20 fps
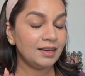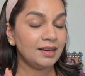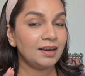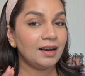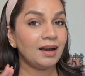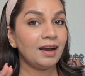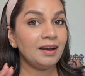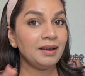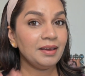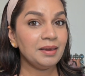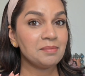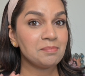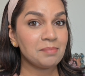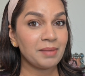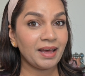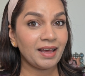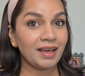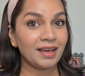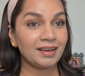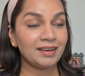I am
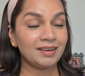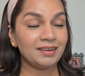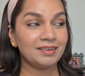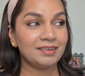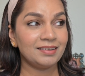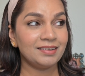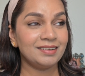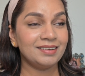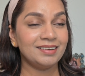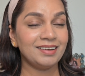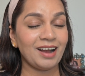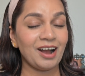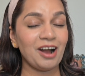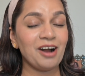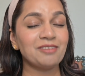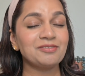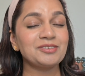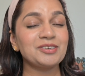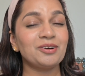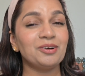back
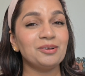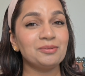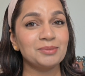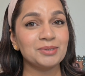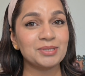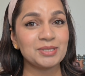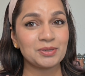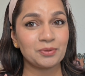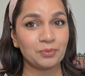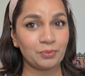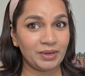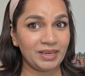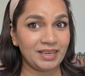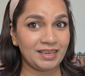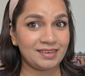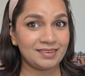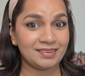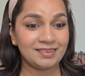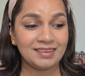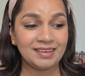after almost a week.